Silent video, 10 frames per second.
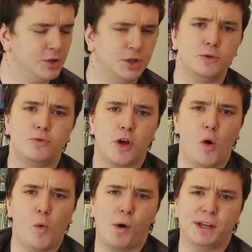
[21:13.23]
Do you
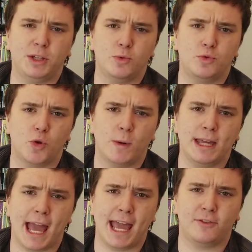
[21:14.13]
know what you
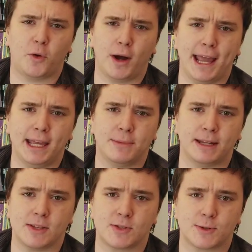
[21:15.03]
doing 848
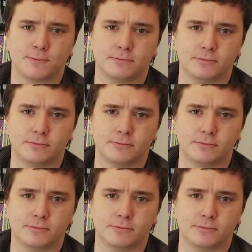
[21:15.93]
minutes?